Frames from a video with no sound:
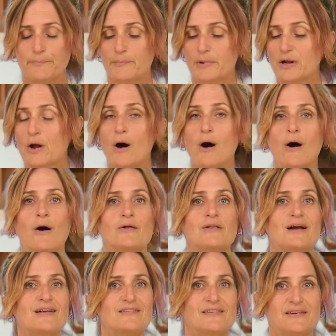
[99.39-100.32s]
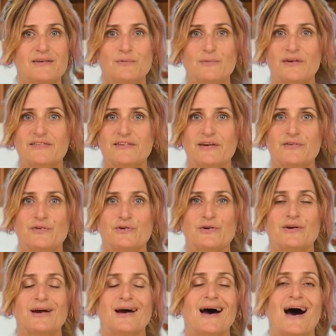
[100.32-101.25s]
But all I did was I
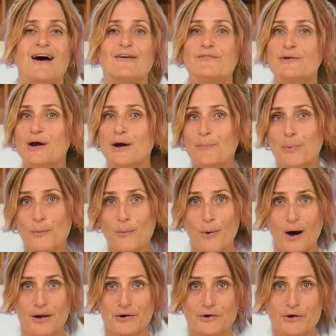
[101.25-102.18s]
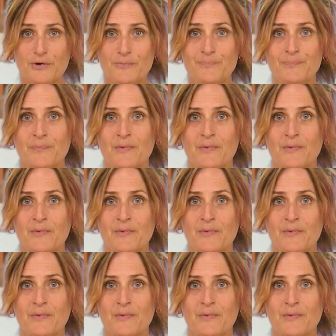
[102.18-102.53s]
took half a cup of water,